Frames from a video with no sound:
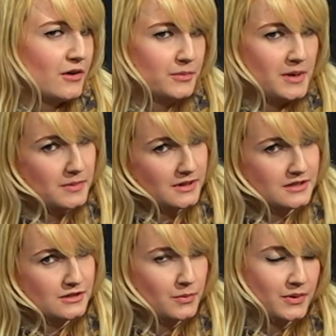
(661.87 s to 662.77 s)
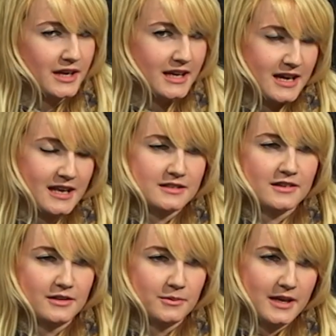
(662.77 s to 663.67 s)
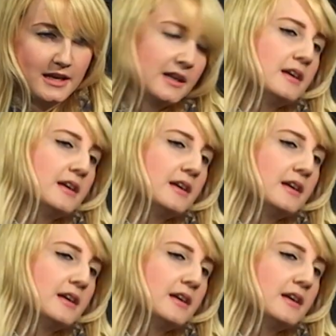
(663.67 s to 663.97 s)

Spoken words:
Other people can do it, but I can't, kind of way.